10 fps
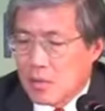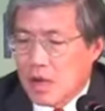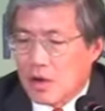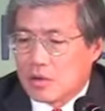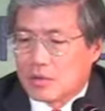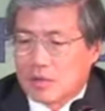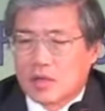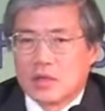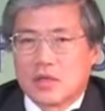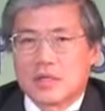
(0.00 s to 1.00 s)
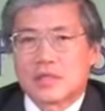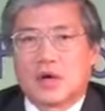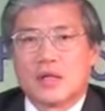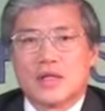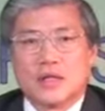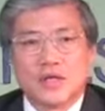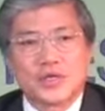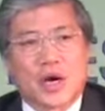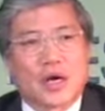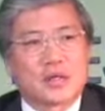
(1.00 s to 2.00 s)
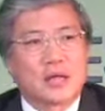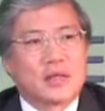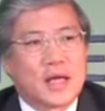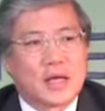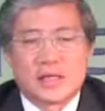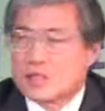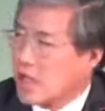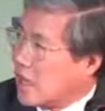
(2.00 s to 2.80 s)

Well, it's all in this chart, and that is